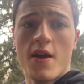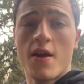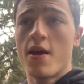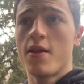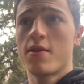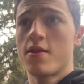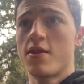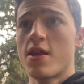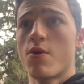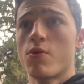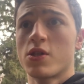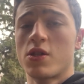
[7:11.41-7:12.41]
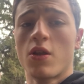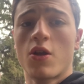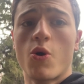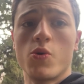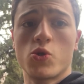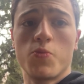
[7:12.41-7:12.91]
and there was not
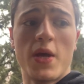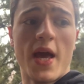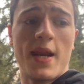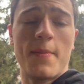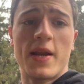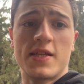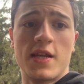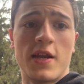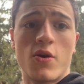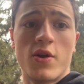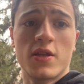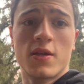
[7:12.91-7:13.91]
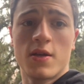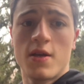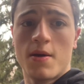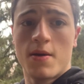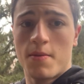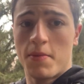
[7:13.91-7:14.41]
going to be anybody sitting on it
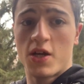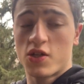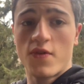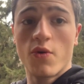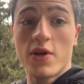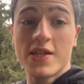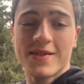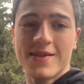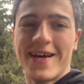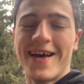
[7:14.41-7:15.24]
because of no reason?